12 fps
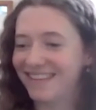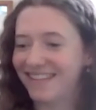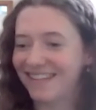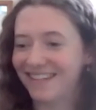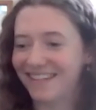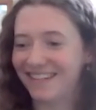
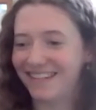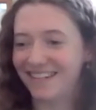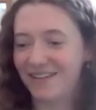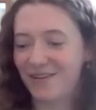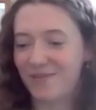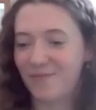
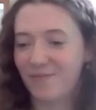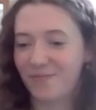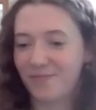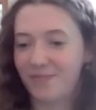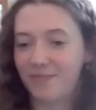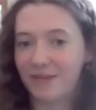
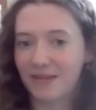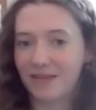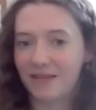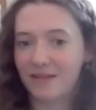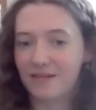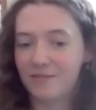
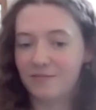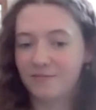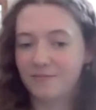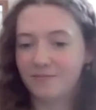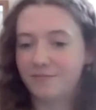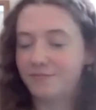
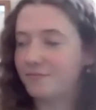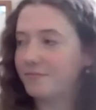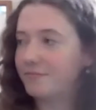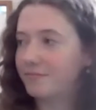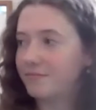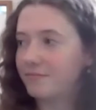
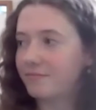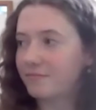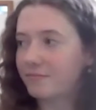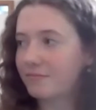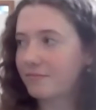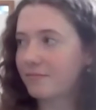
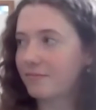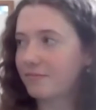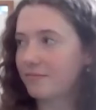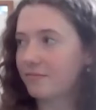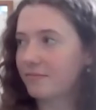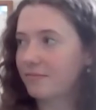
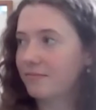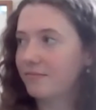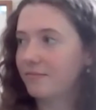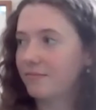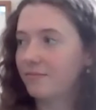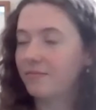
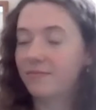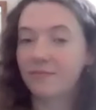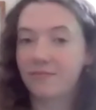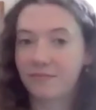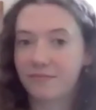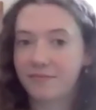
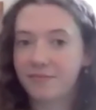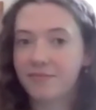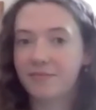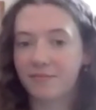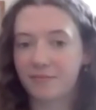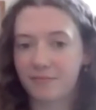
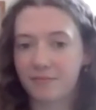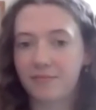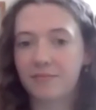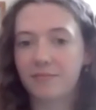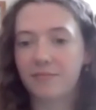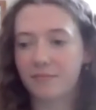
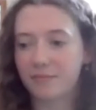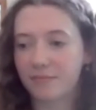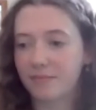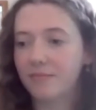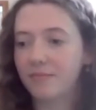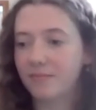
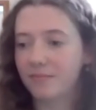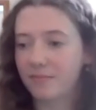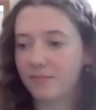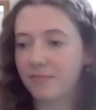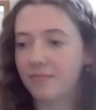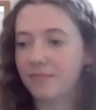(not speaking)